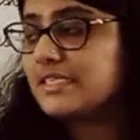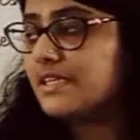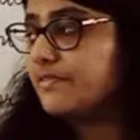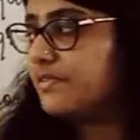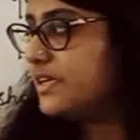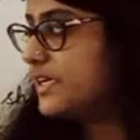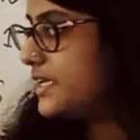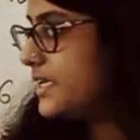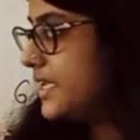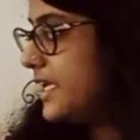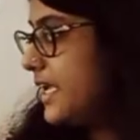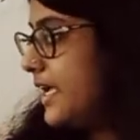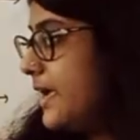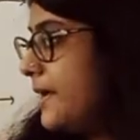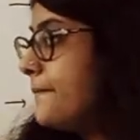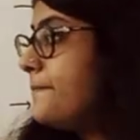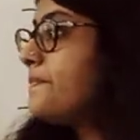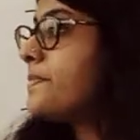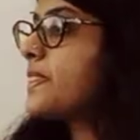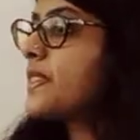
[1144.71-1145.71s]

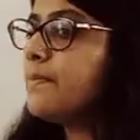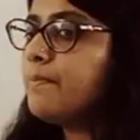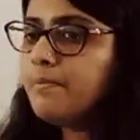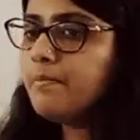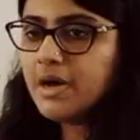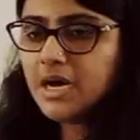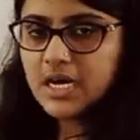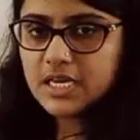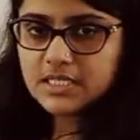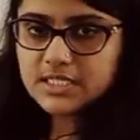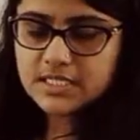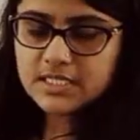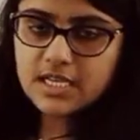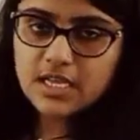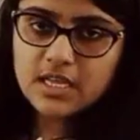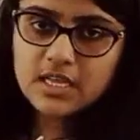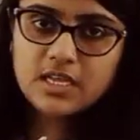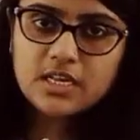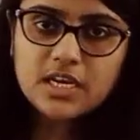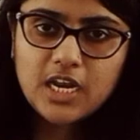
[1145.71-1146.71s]
70 marks.
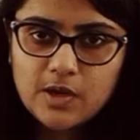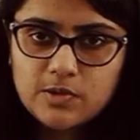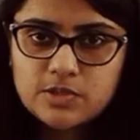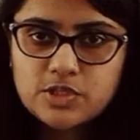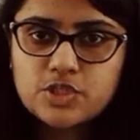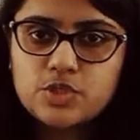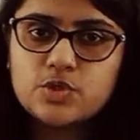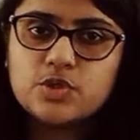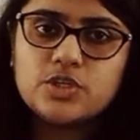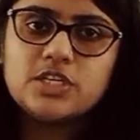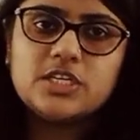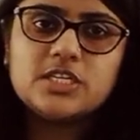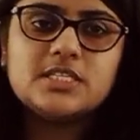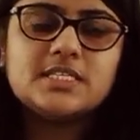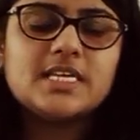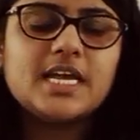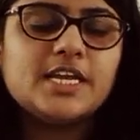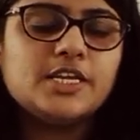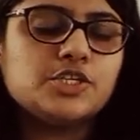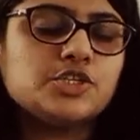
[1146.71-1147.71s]
Now
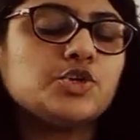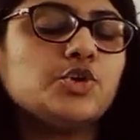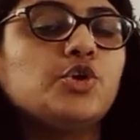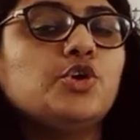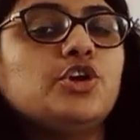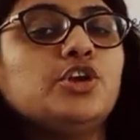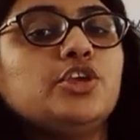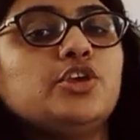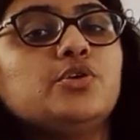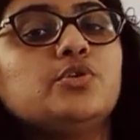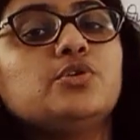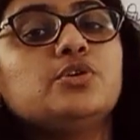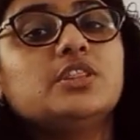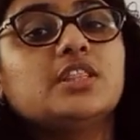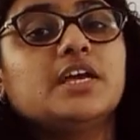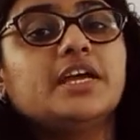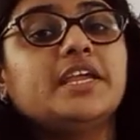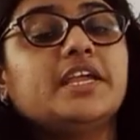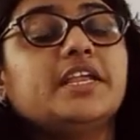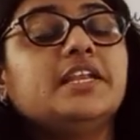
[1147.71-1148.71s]
students, I told you
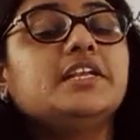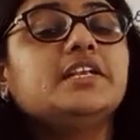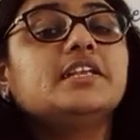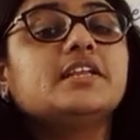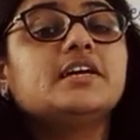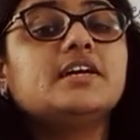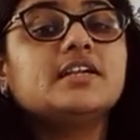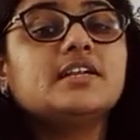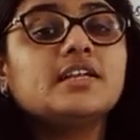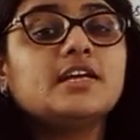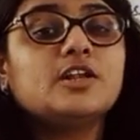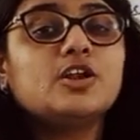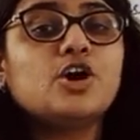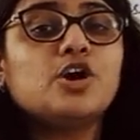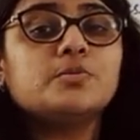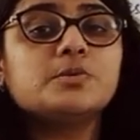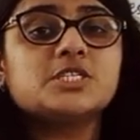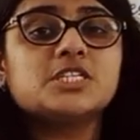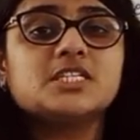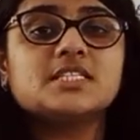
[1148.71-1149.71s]
the internal
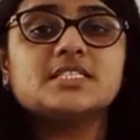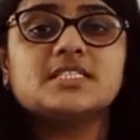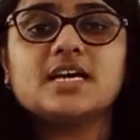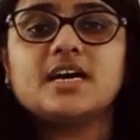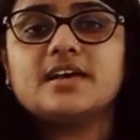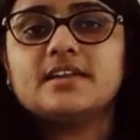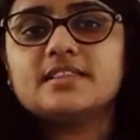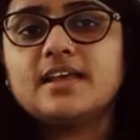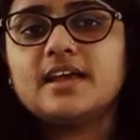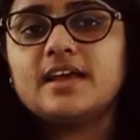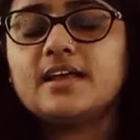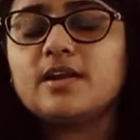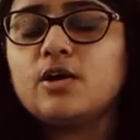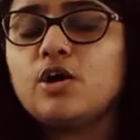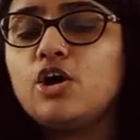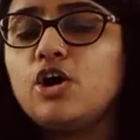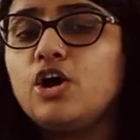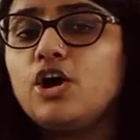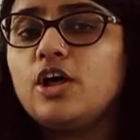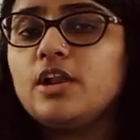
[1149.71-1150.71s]
options are there.
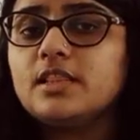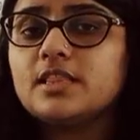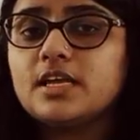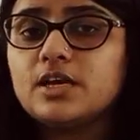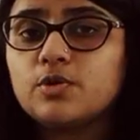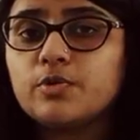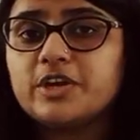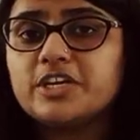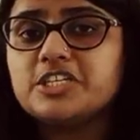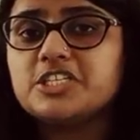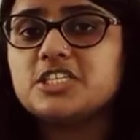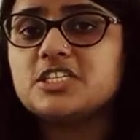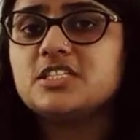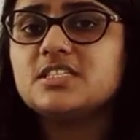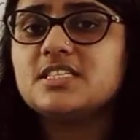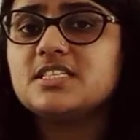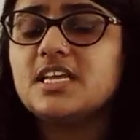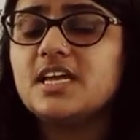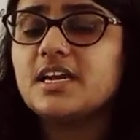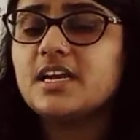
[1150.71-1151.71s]
All the
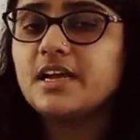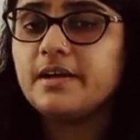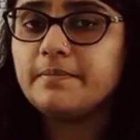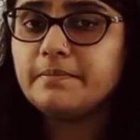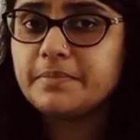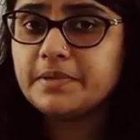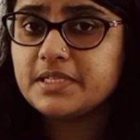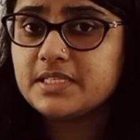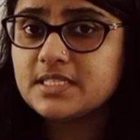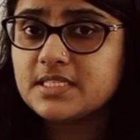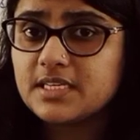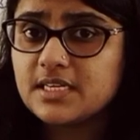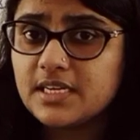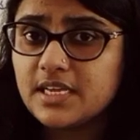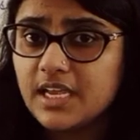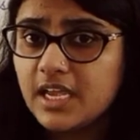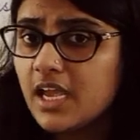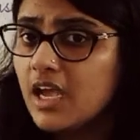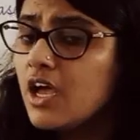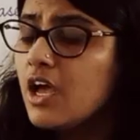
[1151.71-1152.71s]
questions are
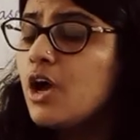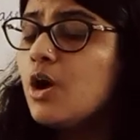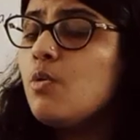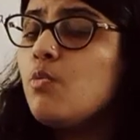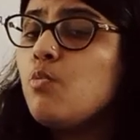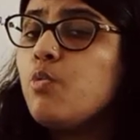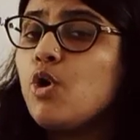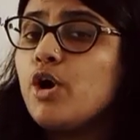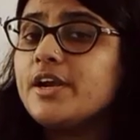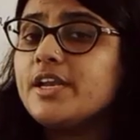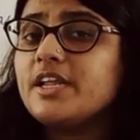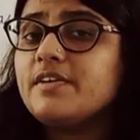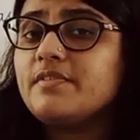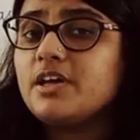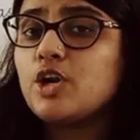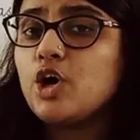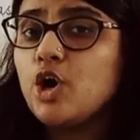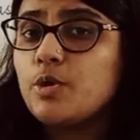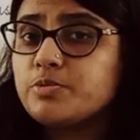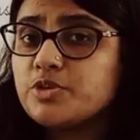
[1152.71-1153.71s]
compulsory.
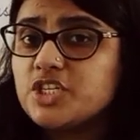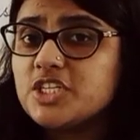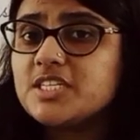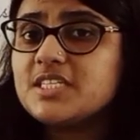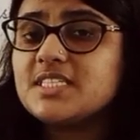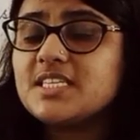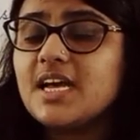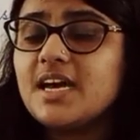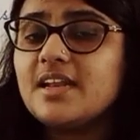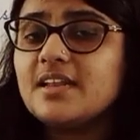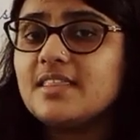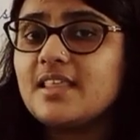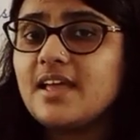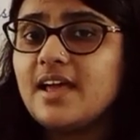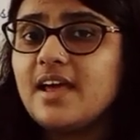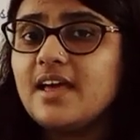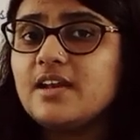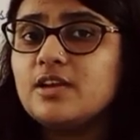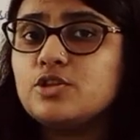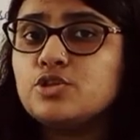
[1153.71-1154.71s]
Whatever options are
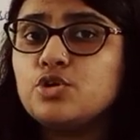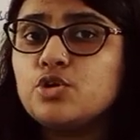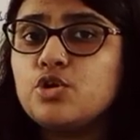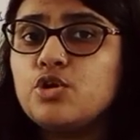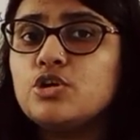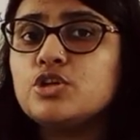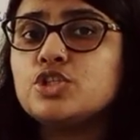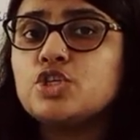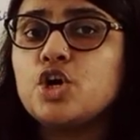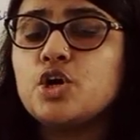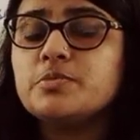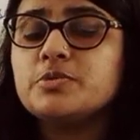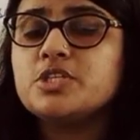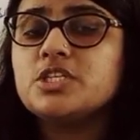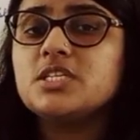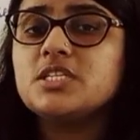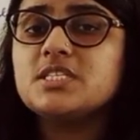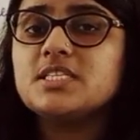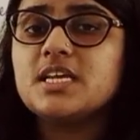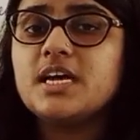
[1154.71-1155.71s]
there, those
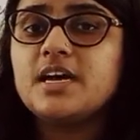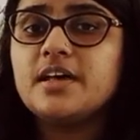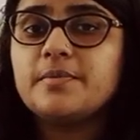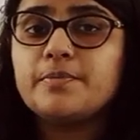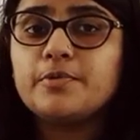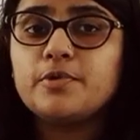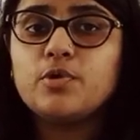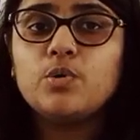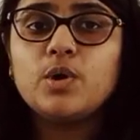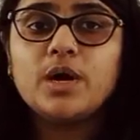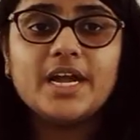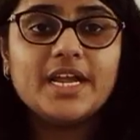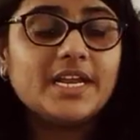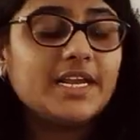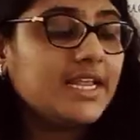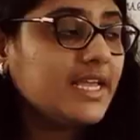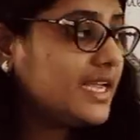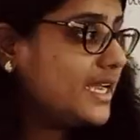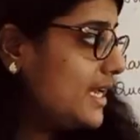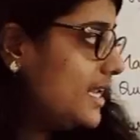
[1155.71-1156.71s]
options are
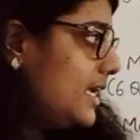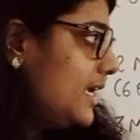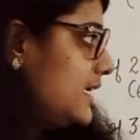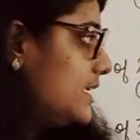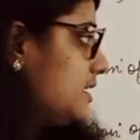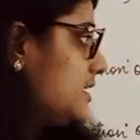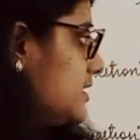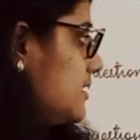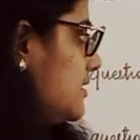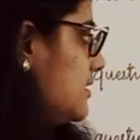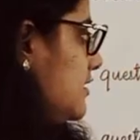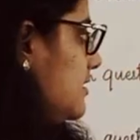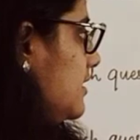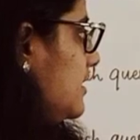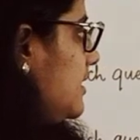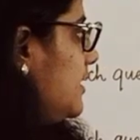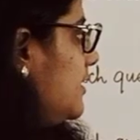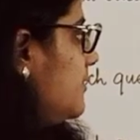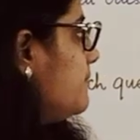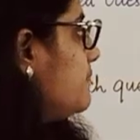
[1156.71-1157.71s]
provided
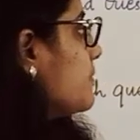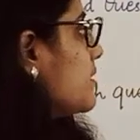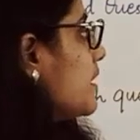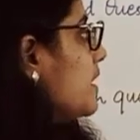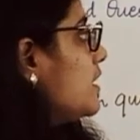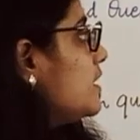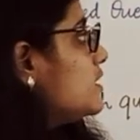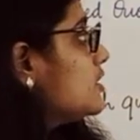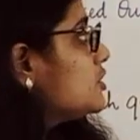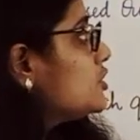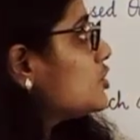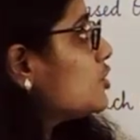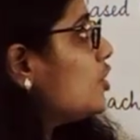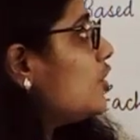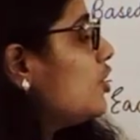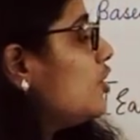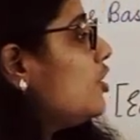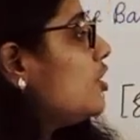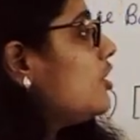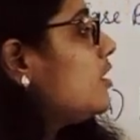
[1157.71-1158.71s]
internally.
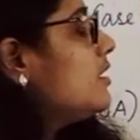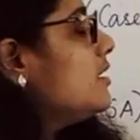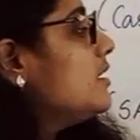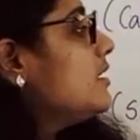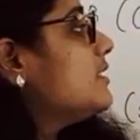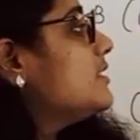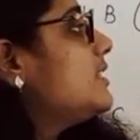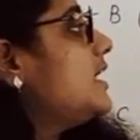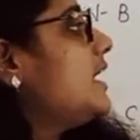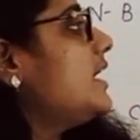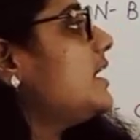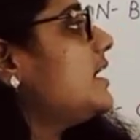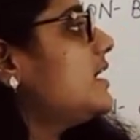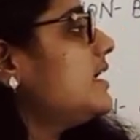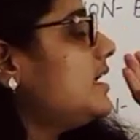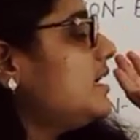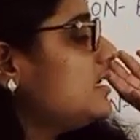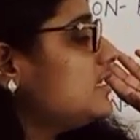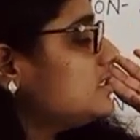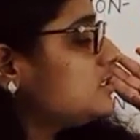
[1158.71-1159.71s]
So
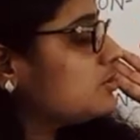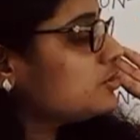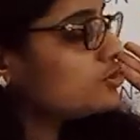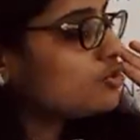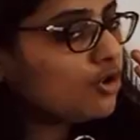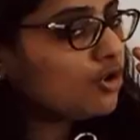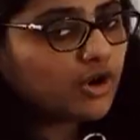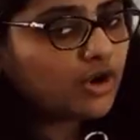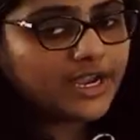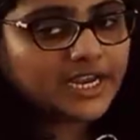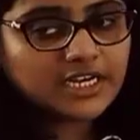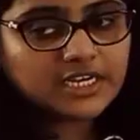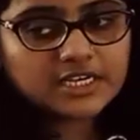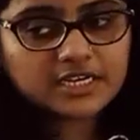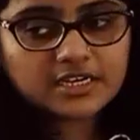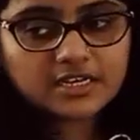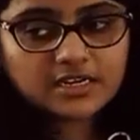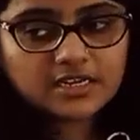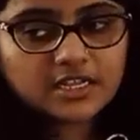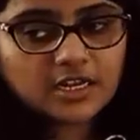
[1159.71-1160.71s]
there is no
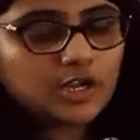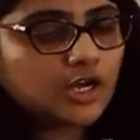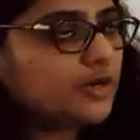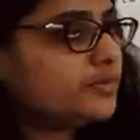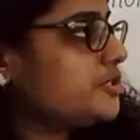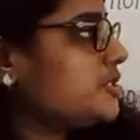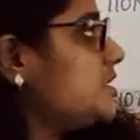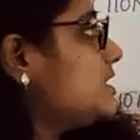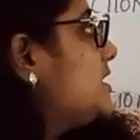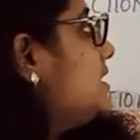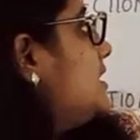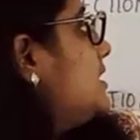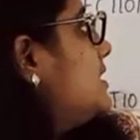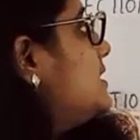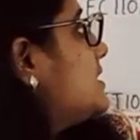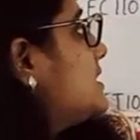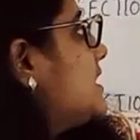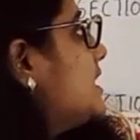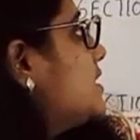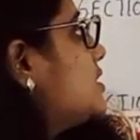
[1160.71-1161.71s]
internal option
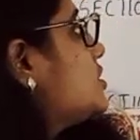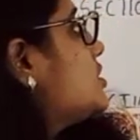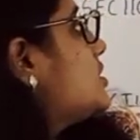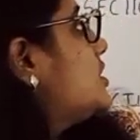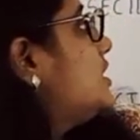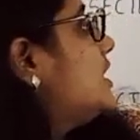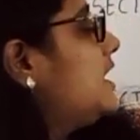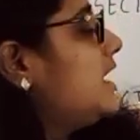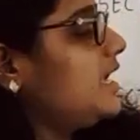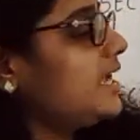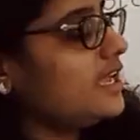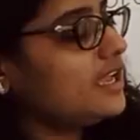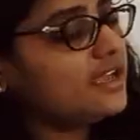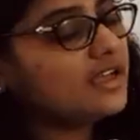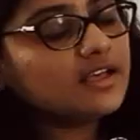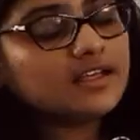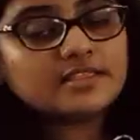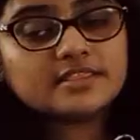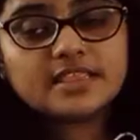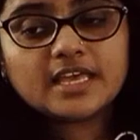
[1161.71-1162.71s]
in section
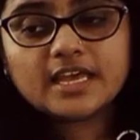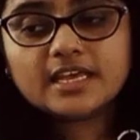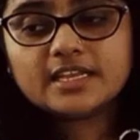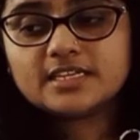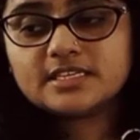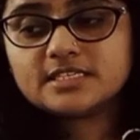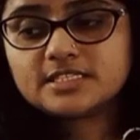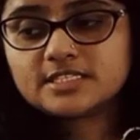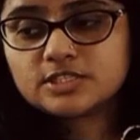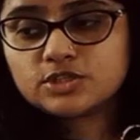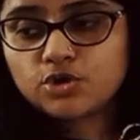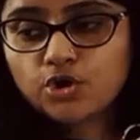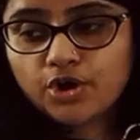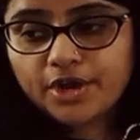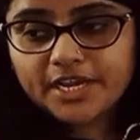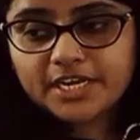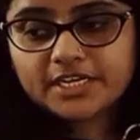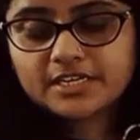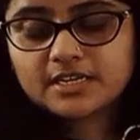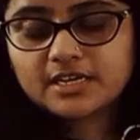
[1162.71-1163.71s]
A, there is no
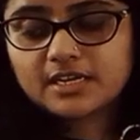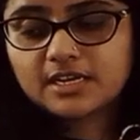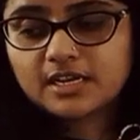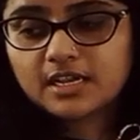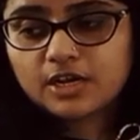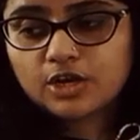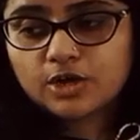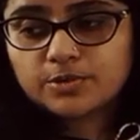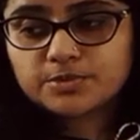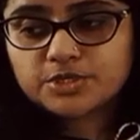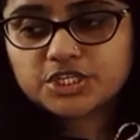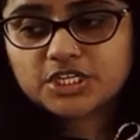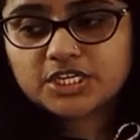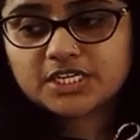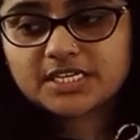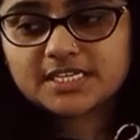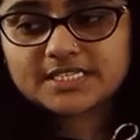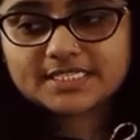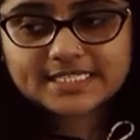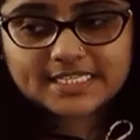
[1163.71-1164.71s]
internal
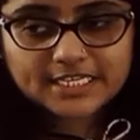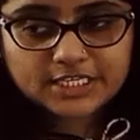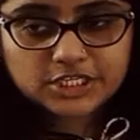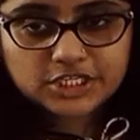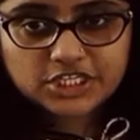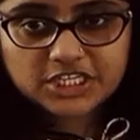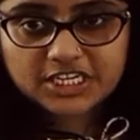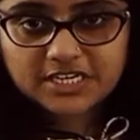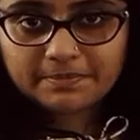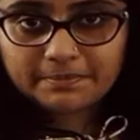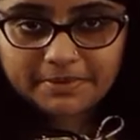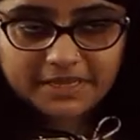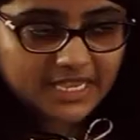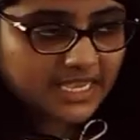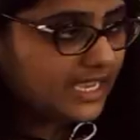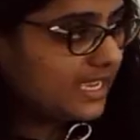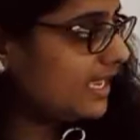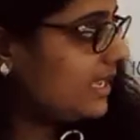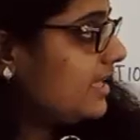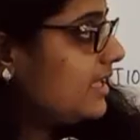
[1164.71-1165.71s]
option in section
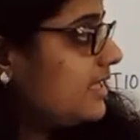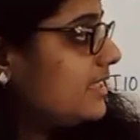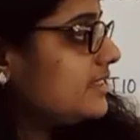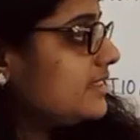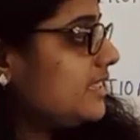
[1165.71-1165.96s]
B.